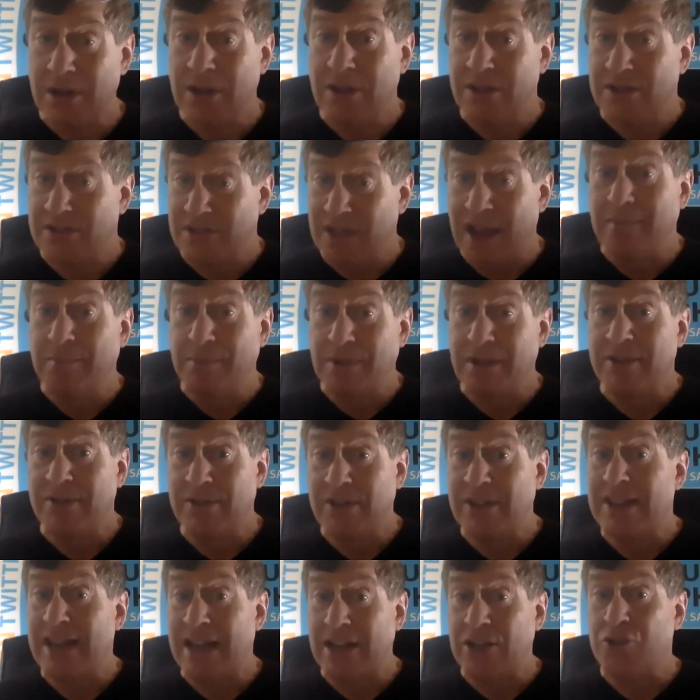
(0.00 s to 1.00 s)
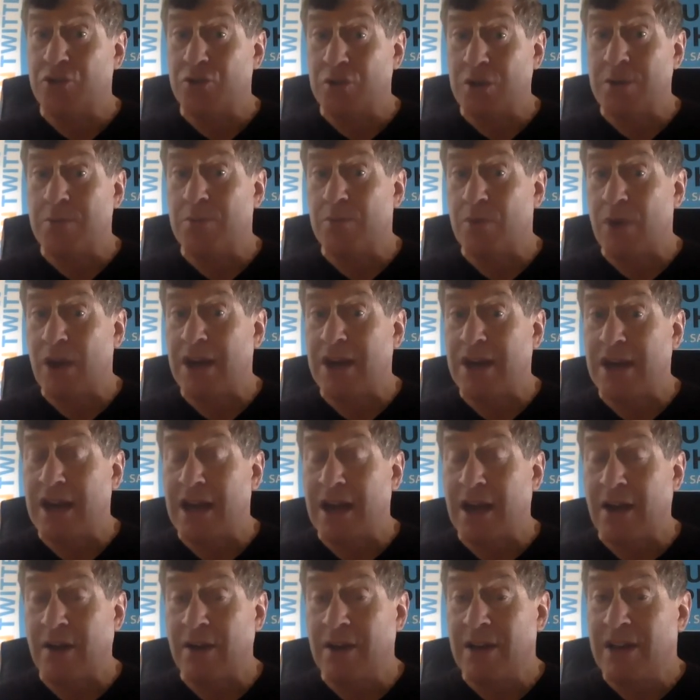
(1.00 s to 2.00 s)
because I'm living that dream right
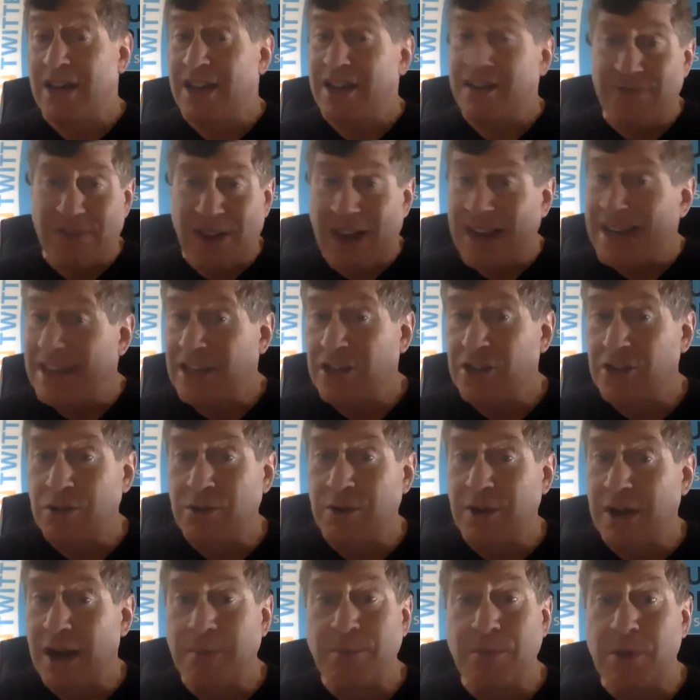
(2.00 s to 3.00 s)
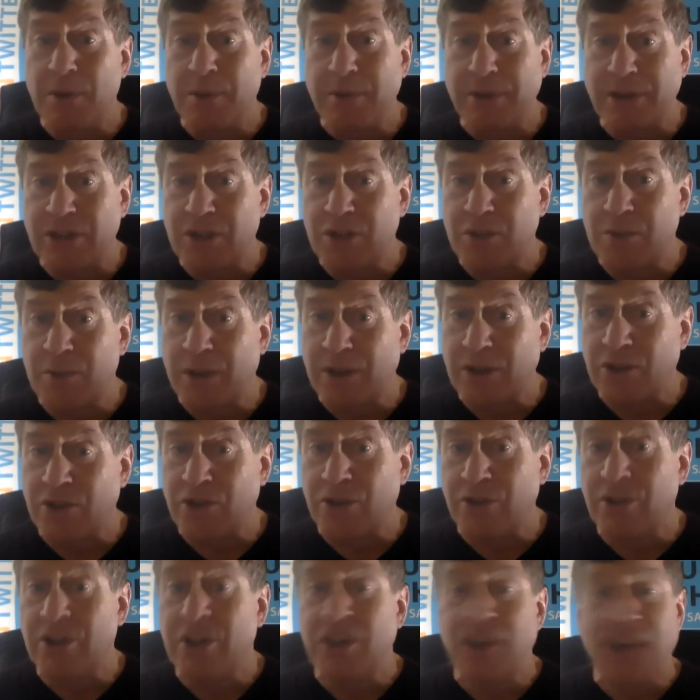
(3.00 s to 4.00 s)
now. And if I can do it, I'm nobody
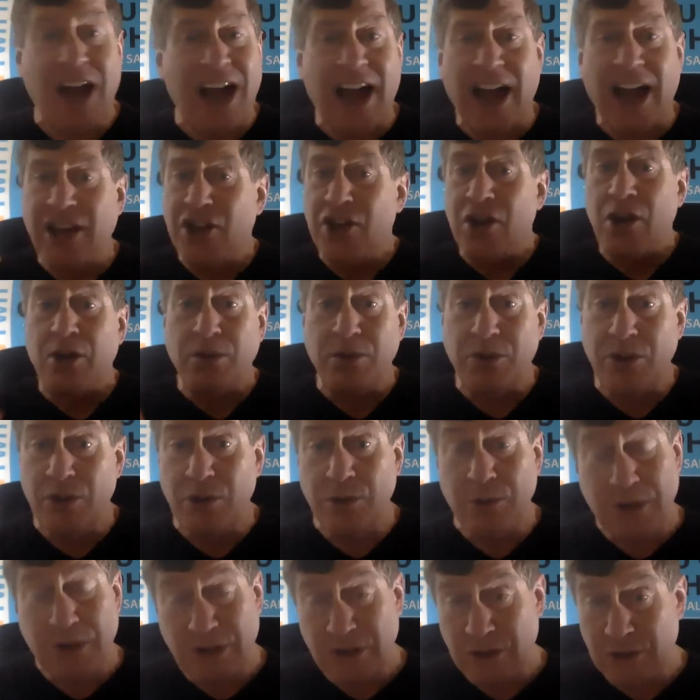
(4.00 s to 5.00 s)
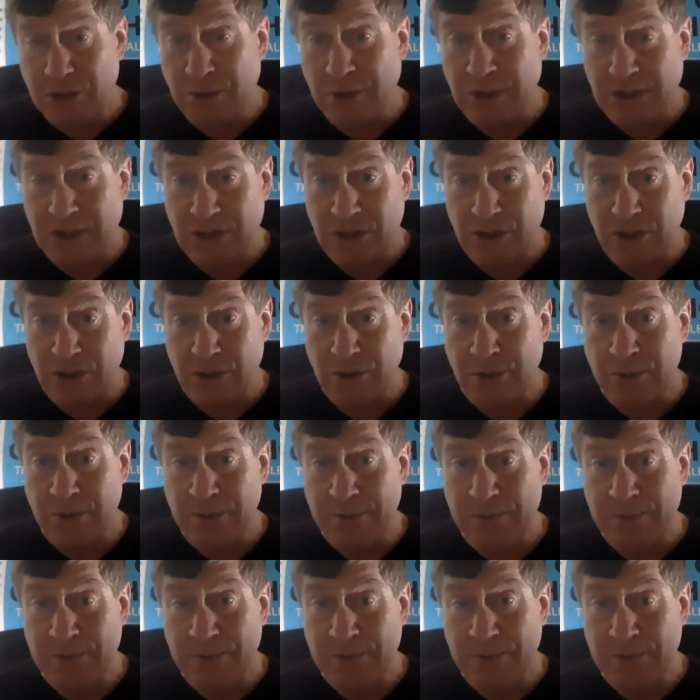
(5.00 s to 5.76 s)
special. I know you can do it too.